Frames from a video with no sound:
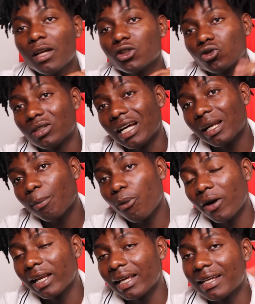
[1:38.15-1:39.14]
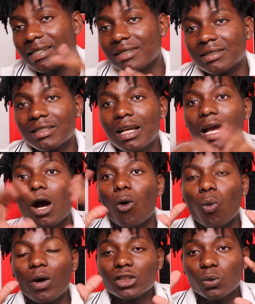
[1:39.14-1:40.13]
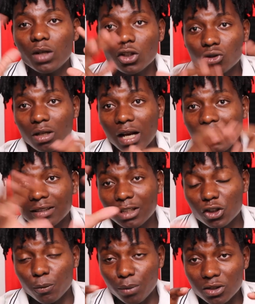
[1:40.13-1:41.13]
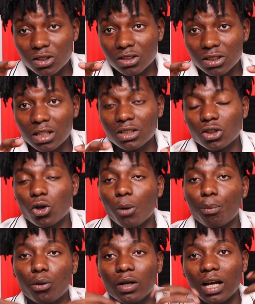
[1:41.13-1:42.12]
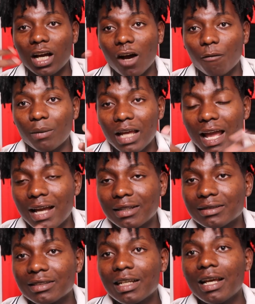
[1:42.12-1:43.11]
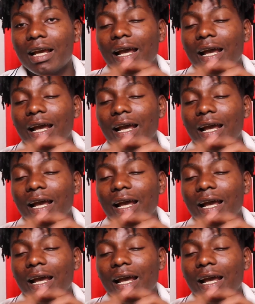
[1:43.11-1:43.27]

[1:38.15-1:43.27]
So the other point is, once we nationalize these businesses, you know, put in a government hands,